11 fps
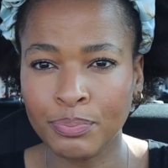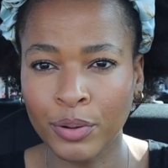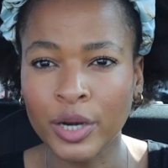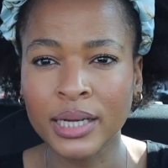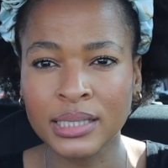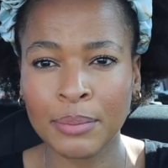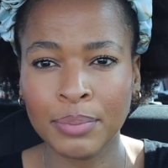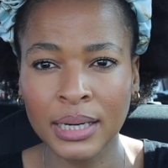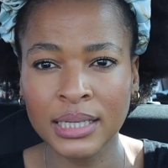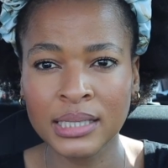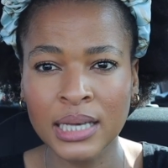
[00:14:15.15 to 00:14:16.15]

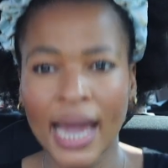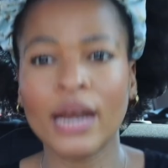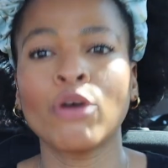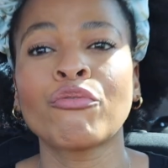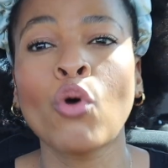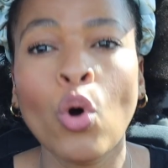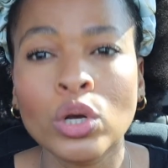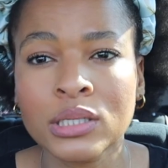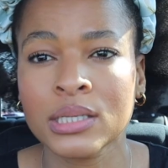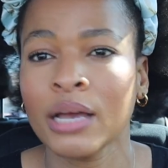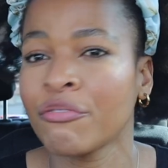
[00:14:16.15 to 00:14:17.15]
predictability. And of
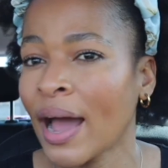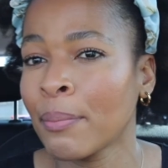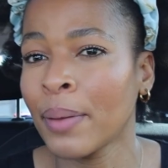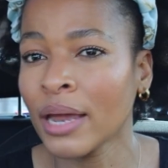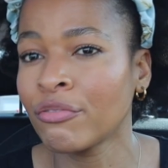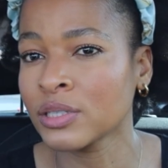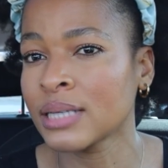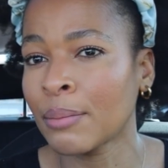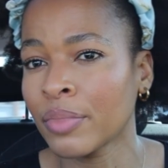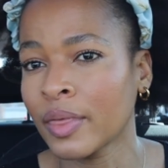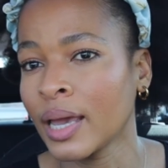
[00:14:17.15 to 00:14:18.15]
course, if I paid for
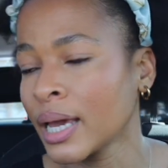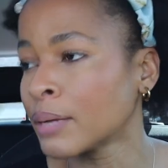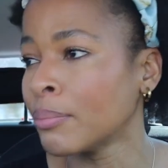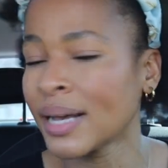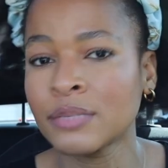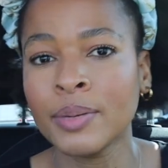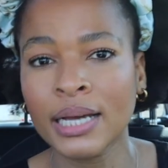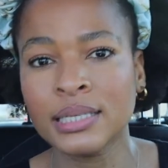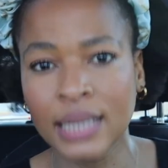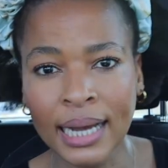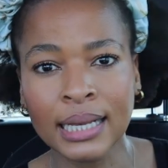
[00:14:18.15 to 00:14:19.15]
something, it must be
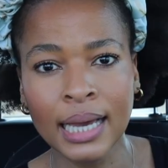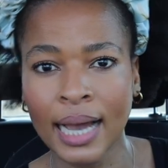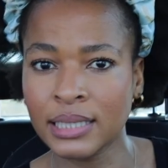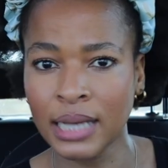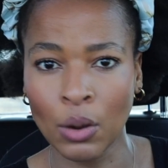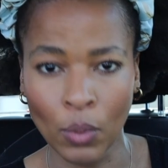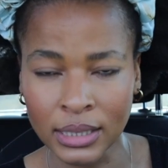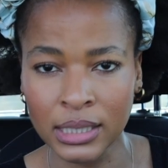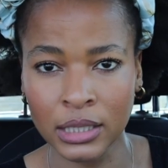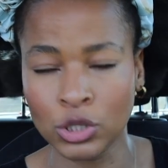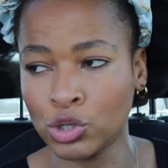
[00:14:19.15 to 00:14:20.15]
exactly as I
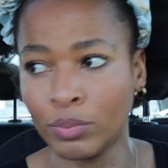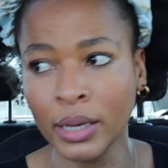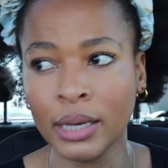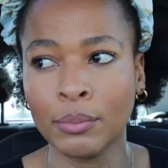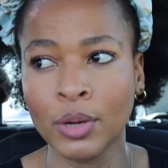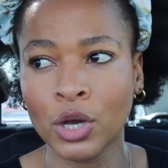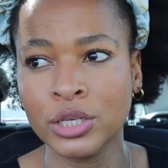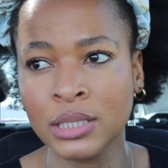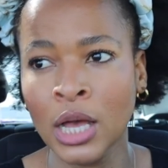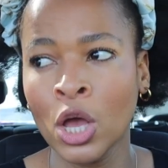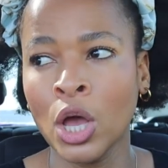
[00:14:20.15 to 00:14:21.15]
wanted it to be,
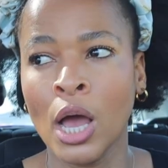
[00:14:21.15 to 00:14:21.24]
because